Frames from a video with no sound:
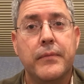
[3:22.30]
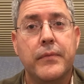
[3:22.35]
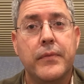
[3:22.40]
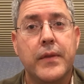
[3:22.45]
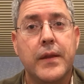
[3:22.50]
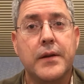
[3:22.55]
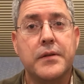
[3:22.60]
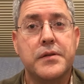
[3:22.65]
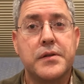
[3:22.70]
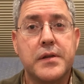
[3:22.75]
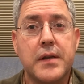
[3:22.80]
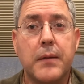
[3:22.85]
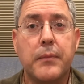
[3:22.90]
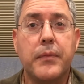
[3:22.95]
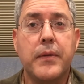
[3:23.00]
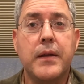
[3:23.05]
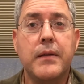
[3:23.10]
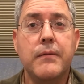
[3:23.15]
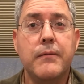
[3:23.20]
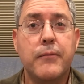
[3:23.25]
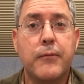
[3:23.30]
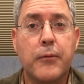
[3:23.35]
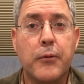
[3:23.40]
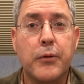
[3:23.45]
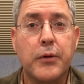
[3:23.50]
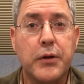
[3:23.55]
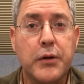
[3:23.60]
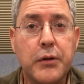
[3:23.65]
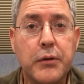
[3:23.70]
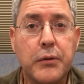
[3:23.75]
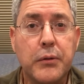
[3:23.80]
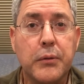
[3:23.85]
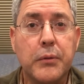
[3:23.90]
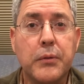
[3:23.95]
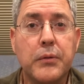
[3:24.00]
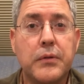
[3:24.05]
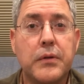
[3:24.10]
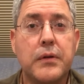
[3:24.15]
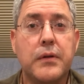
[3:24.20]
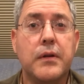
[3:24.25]
There's something for
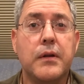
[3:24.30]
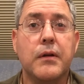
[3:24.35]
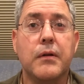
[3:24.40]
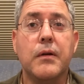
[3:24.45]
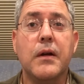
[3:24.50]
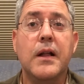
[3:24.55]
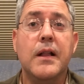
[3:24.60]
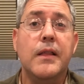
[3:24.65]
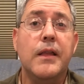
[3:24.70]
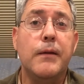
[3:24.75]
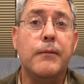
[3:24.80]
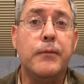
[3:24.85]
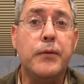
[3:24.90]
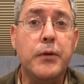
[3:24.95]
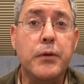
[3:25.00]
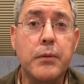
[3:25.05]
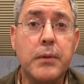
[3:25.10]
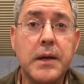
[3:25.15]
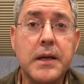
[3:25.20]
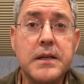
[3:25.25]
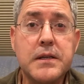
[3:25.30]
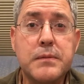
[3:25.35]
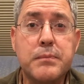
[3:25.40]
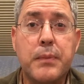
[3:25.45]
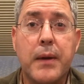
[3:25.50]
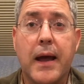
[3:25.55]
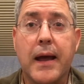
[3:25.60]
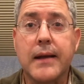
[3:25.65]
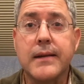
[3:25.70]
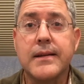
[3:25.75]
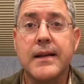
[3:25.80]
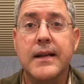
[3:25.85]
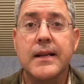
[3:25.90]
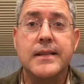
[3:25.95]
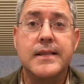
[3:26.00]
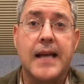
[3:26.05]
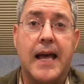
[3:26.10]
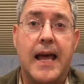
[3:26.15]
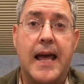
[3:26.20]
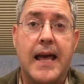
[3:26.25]
you to do. If you expect
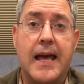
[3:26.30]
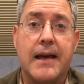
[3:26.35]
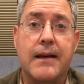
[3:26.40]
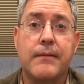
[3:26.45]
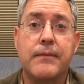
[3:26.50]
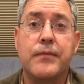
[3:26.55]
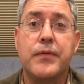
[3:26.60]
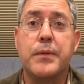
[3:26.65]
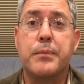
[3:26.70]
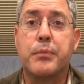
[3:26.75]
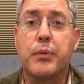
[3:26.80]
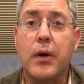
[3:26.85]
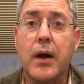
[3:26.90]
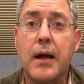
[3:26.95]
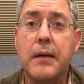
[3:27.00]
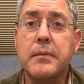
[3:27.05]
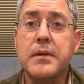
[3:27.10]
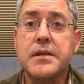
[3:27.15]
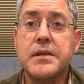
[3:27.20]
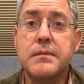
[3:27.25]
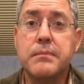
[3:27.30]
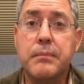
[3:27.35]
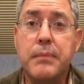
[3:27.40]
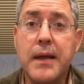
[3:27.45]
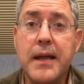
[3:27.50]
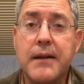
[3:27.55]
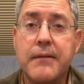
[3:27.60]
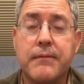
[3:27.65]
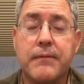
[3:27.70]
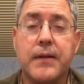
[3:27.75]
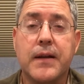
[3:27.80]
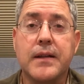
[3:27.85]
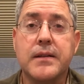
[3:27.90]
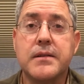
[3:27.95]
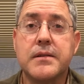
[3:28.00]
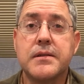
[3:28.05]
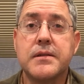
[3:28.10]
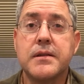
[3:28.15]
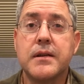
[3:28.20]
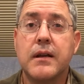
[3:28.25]
to have the promised
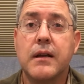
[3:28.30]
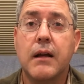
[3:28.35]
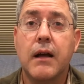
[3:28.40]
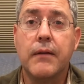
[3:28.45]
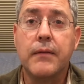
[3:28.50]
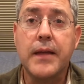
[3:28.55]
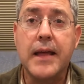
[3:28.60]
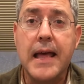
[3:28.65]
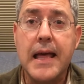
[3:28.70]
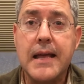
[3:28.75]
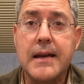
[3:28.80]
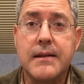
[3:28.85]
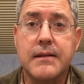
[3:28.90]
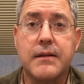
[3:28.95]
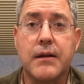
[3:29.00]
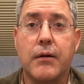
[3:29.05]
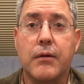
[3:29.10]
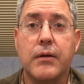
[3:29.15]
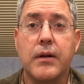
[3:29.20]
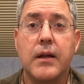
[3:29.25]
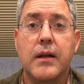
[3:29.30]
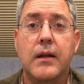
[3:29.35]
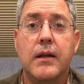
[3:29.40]
benefits, of the antidote.